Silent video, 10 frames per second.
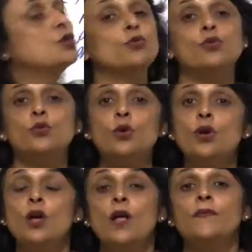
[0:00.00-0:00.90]
due to
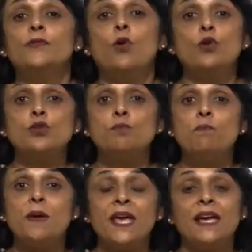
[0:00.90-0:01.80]
those
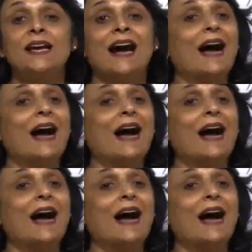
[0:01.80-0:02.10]
big